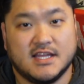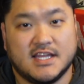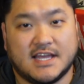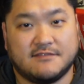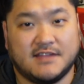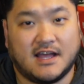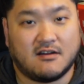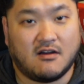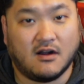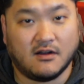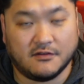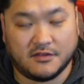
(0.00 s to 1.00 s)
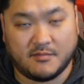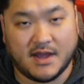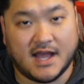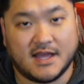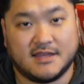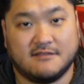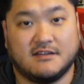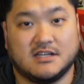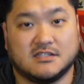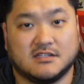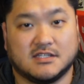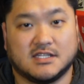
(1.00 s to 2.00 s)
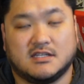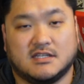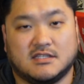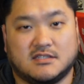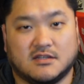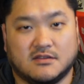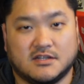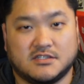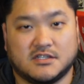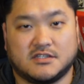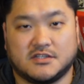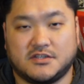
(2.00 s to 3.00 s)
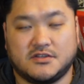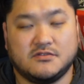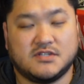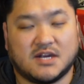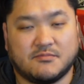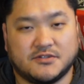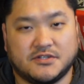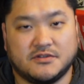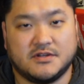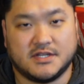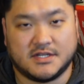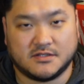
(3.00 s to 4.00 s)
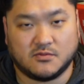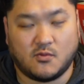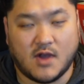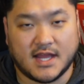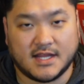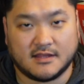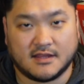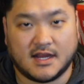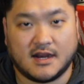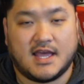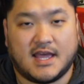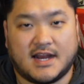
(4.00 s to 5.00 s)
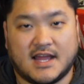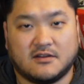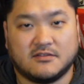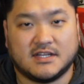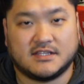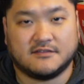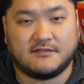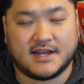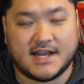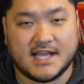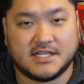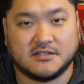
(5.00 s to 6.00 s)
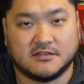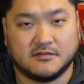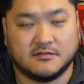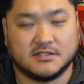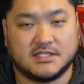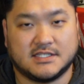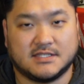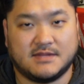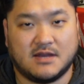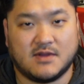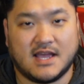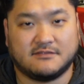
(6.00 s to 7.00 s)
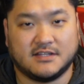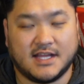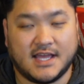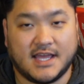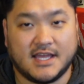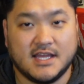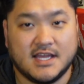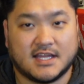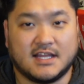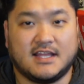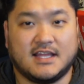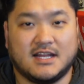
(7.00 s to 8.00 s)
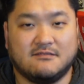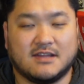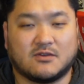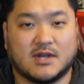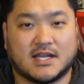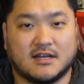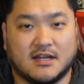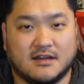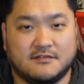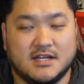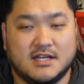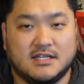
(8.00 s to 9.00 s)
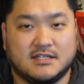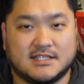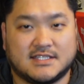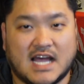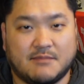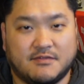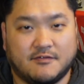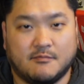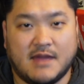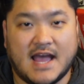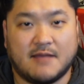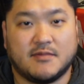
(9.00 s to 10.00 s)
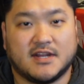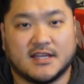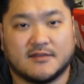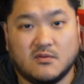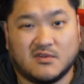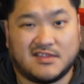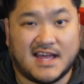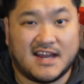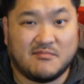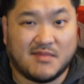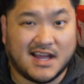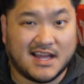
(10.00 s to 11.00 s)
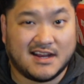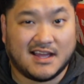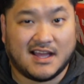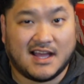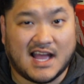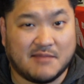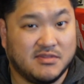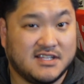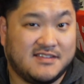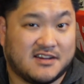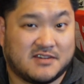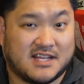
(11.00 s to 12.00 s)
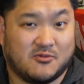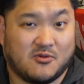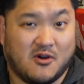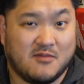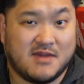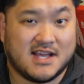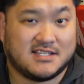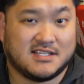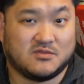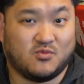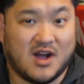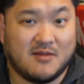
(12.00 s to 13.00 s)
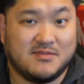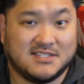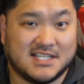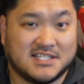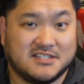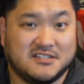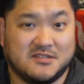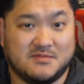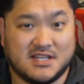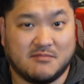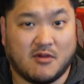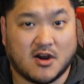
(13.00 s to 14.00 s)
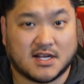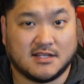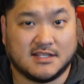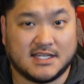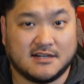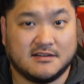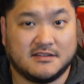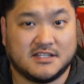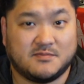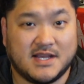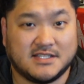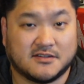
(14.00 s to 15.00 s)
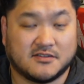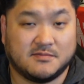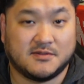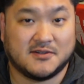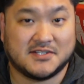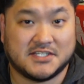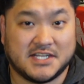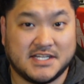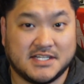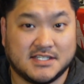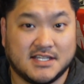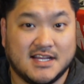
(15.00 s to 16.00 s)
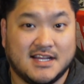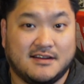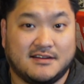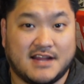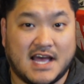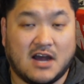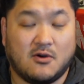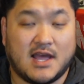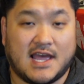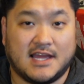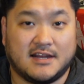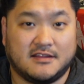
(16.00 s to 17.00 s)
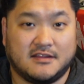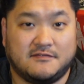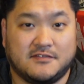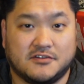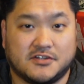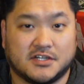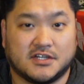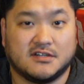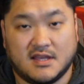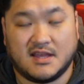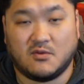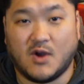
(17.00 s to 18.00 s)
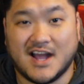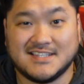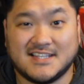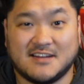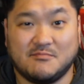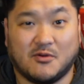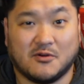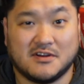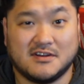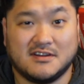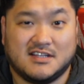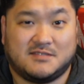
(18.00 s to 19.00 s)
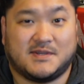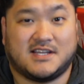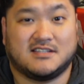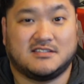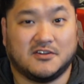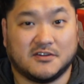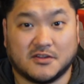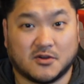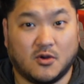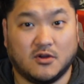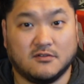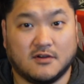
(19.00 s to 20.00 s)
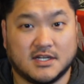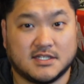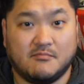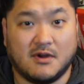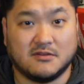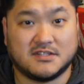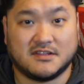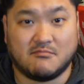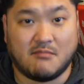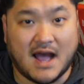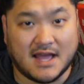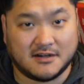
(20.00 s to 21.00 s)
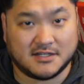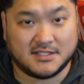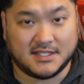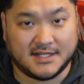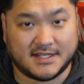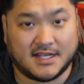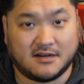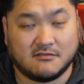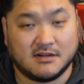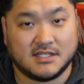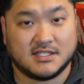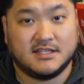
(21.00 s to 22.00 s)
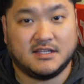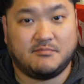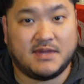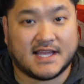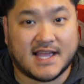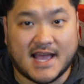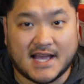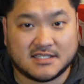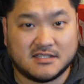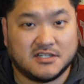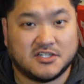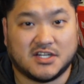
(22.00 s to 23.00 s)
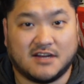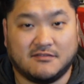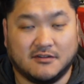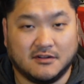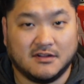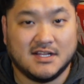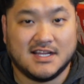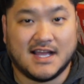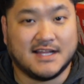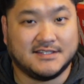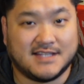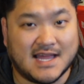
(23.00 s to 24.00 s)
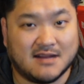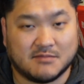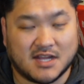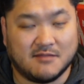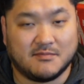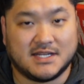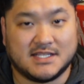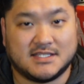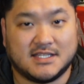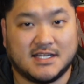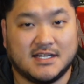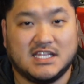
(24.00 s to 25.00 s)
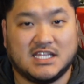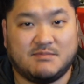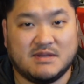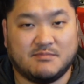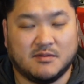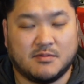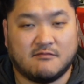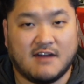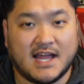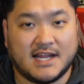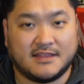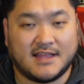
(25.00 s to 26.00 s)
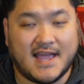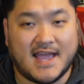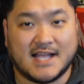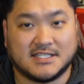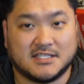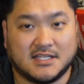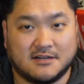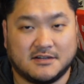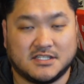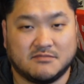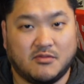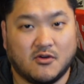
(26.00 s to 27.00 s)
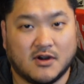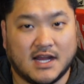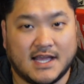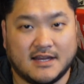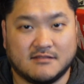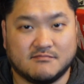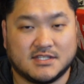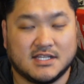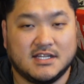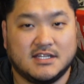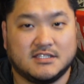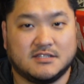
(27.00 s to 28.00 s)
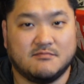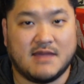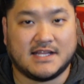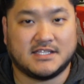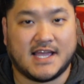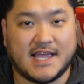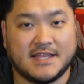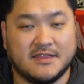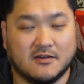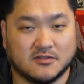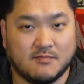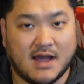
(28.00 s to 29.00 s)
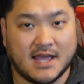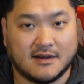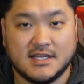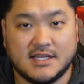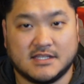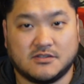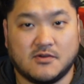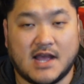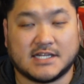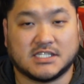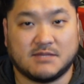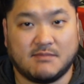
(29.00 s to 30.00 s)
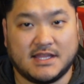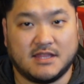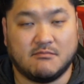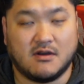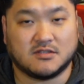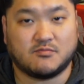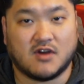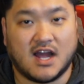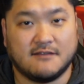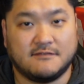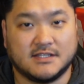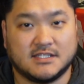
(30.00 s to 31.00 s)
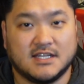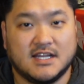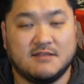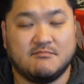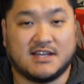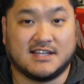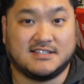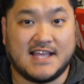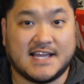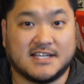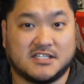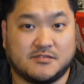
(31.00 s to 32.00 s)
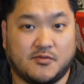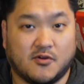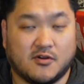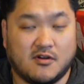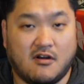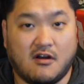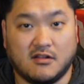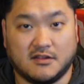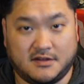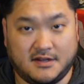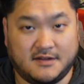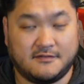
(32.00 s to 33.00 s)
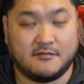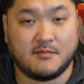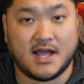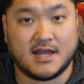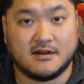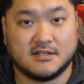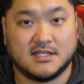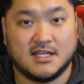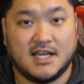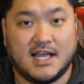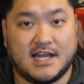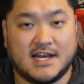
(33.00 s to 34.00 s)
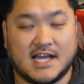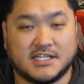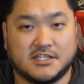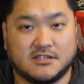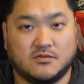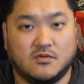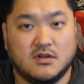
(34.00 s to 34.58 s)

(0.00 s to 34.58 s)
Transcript: if not all the pie eventually. And so there's just a huge opportunity just waiting there. And I don't think the financial system that we have today can innovate quick enough to stop it from happening. With that in mind, I believe that Coinbase is well positioned to be a market leader in the space of crypto exchanges now and in the future. And why is that important? It's because during the gold rush, most of the miners didn't get rich. The Pickaxe, Shovel, and Denim companies did. The people providing the ancillary support items to maintain those miners is who actually made the most profit, because they could support all of the different miners and not just